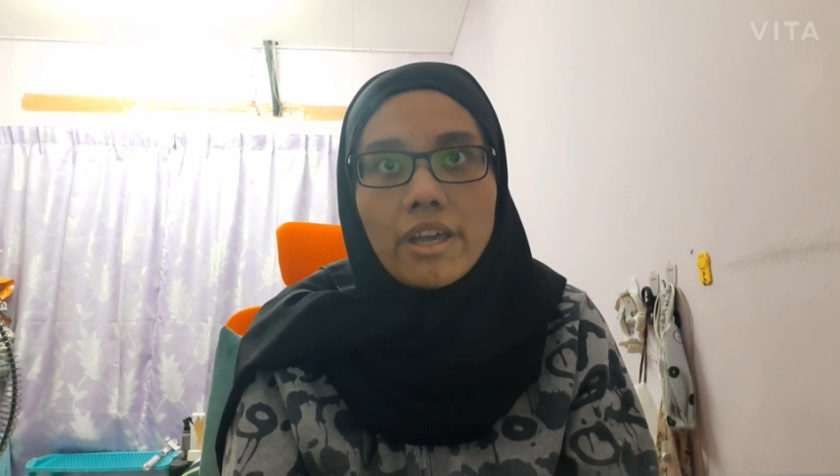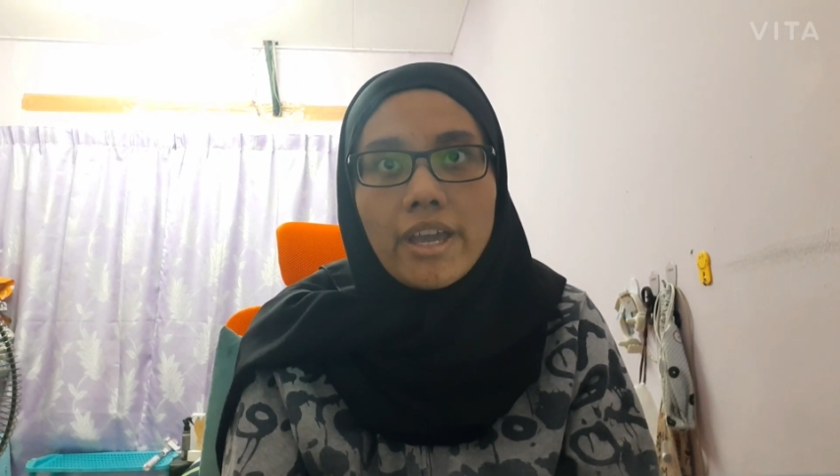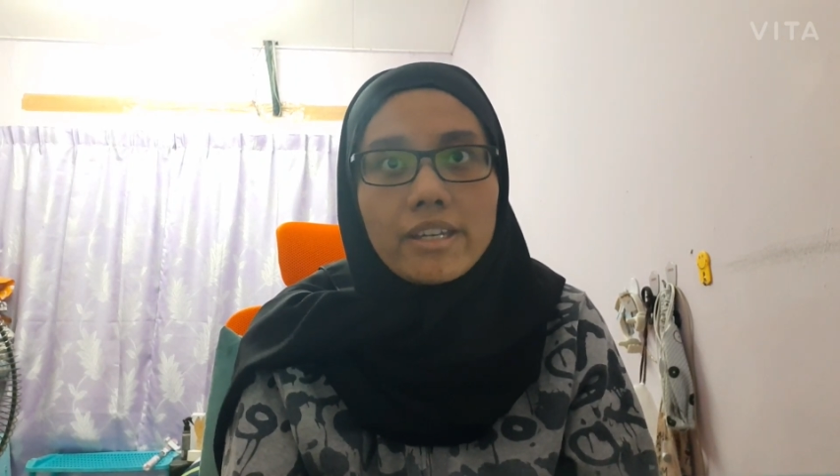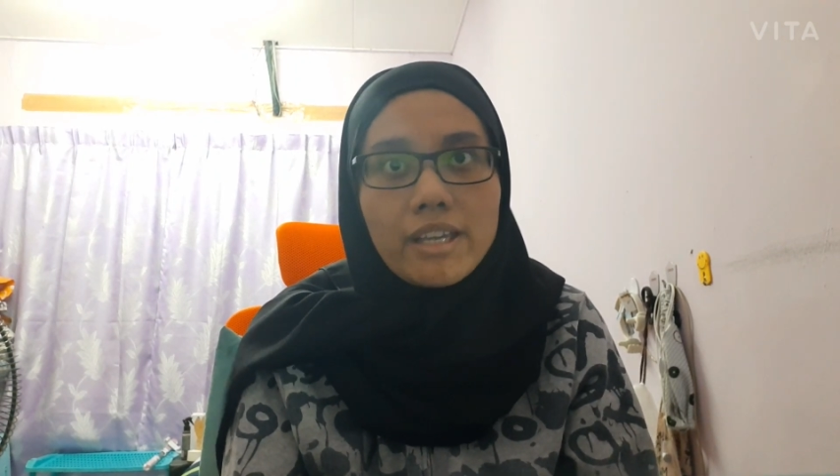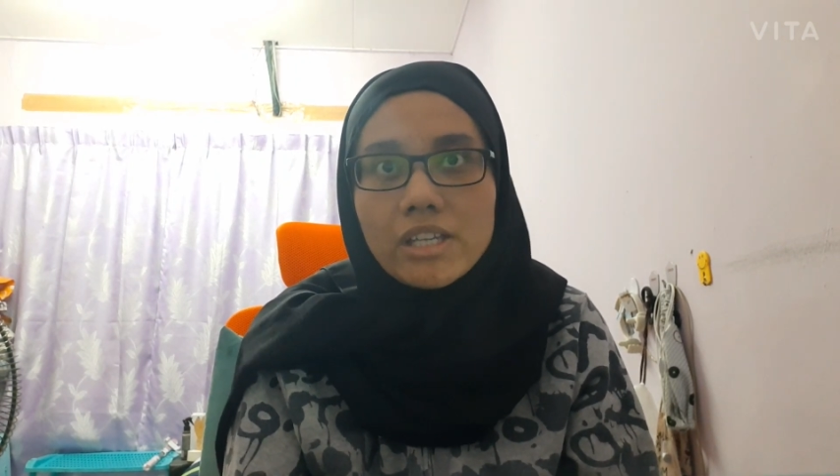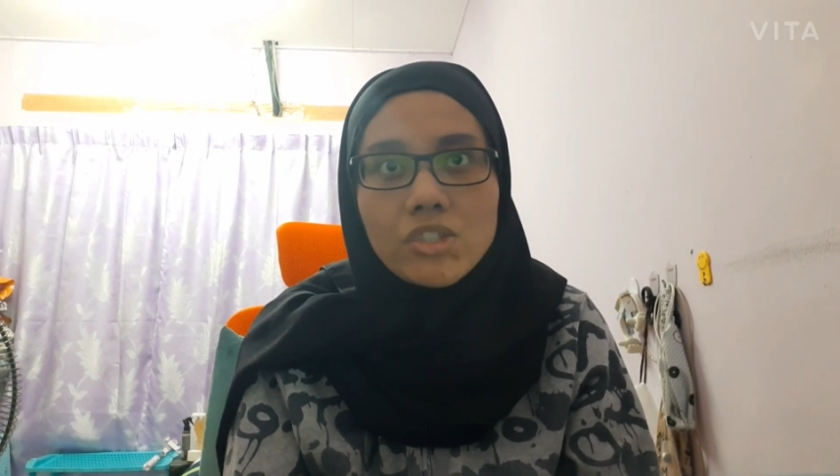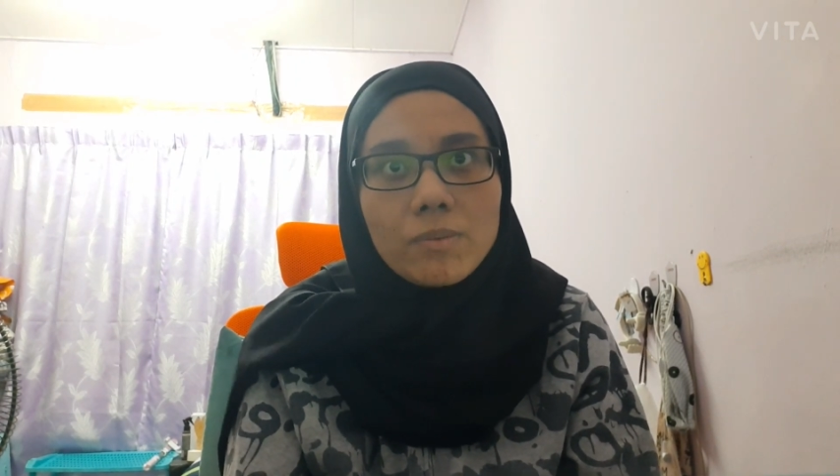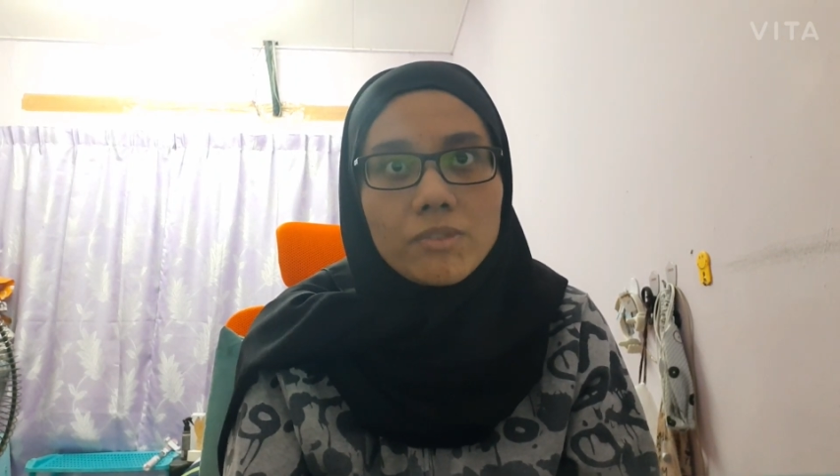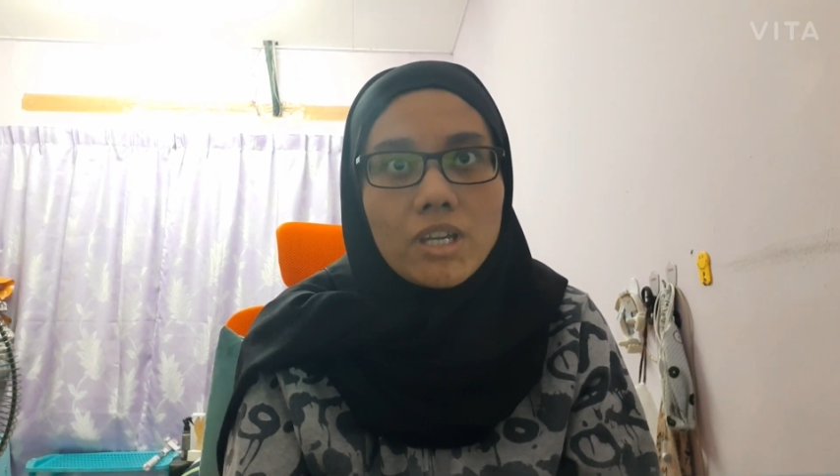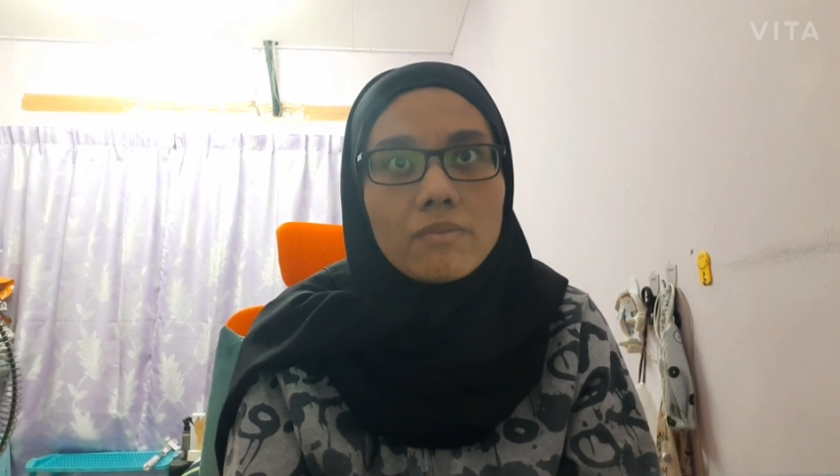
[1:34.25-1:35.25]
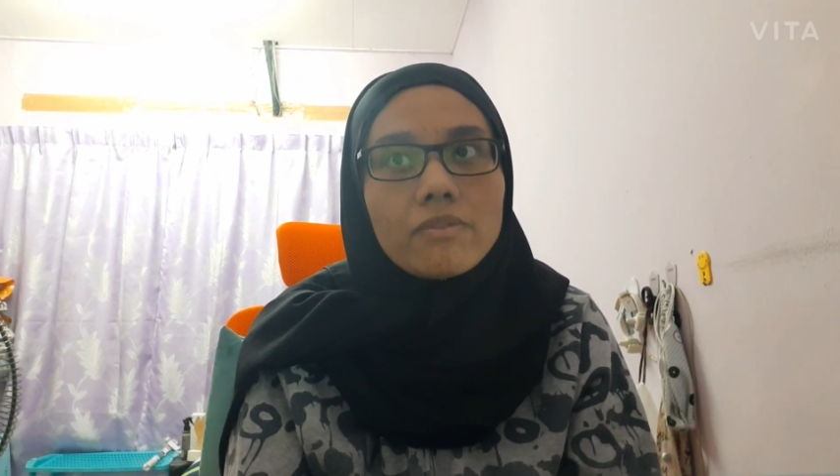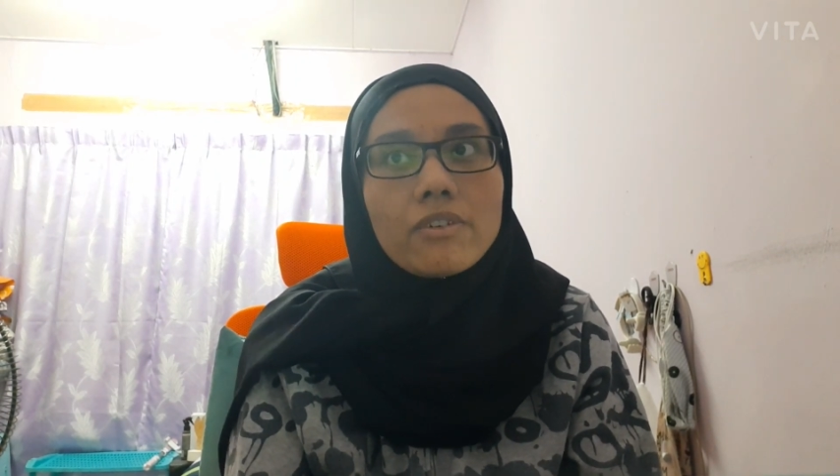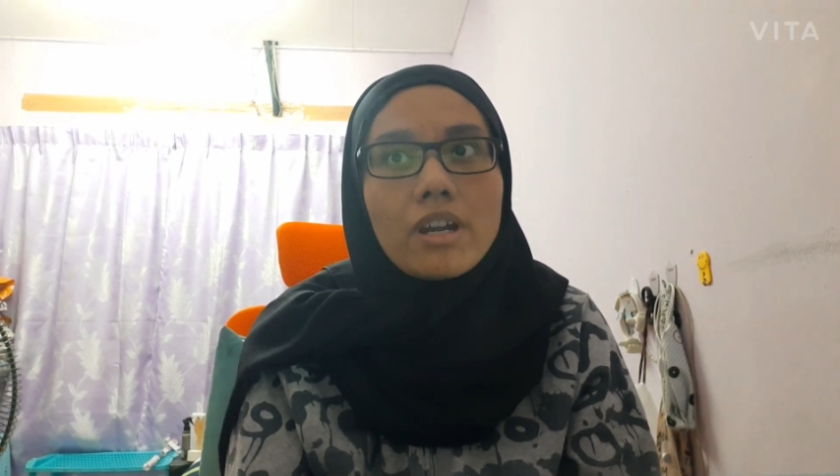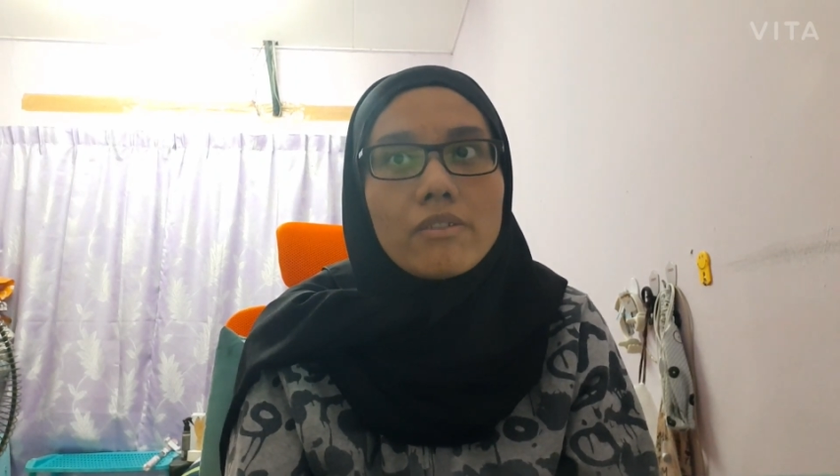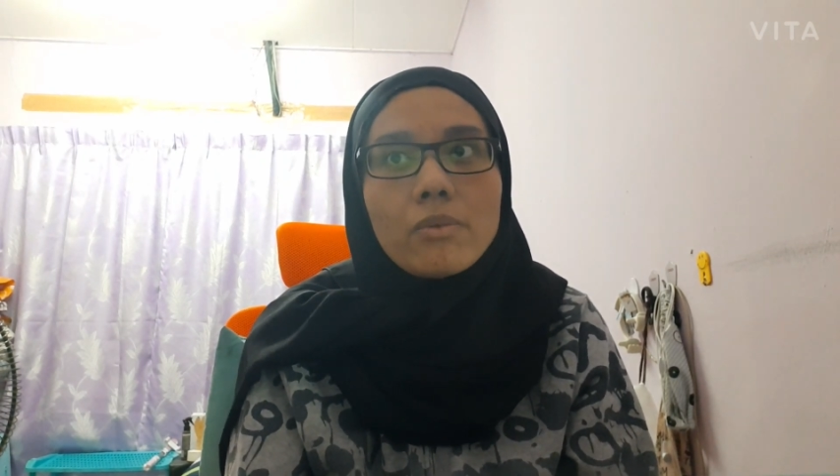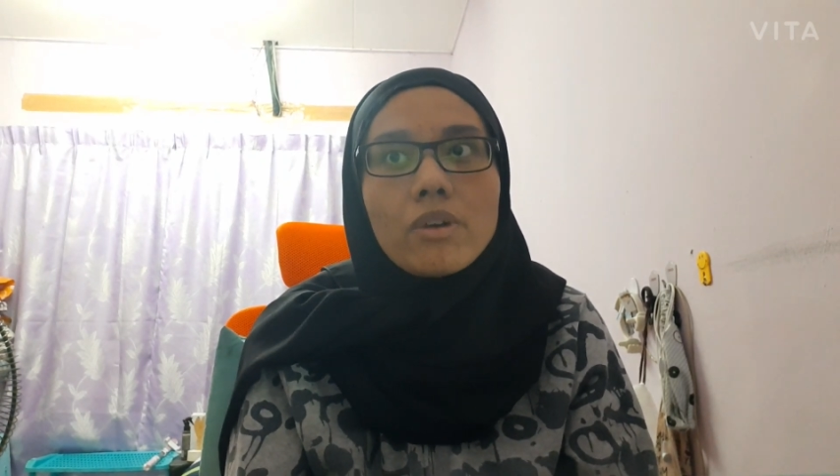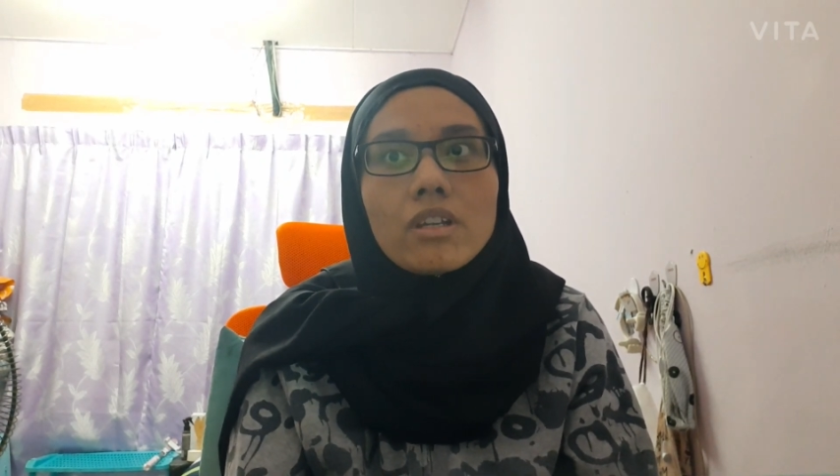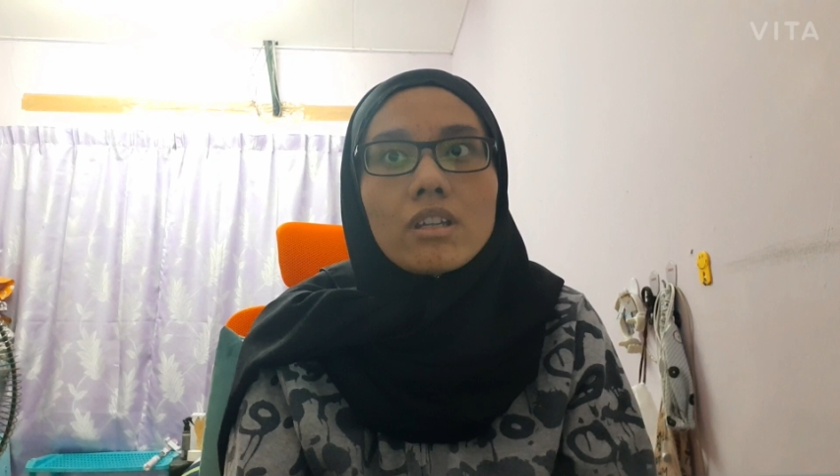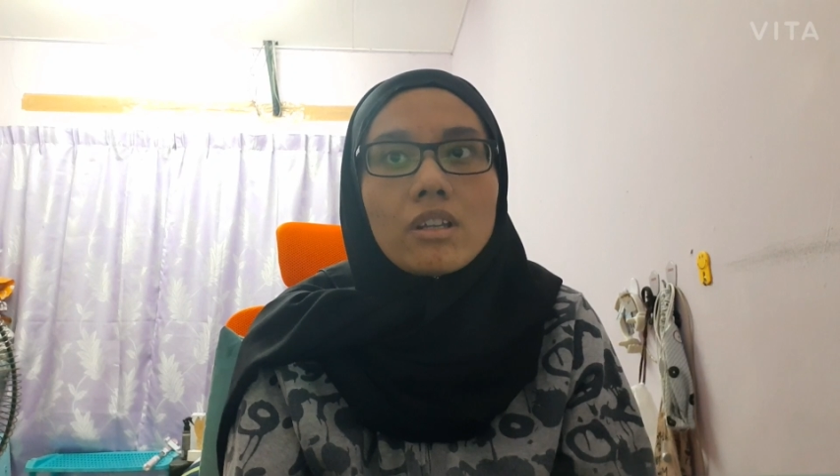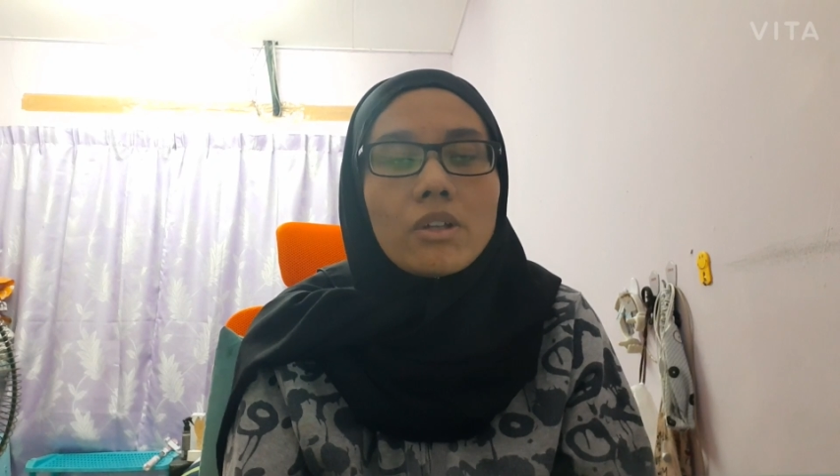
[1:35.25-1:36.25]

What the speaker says: and catch-up time for everyone,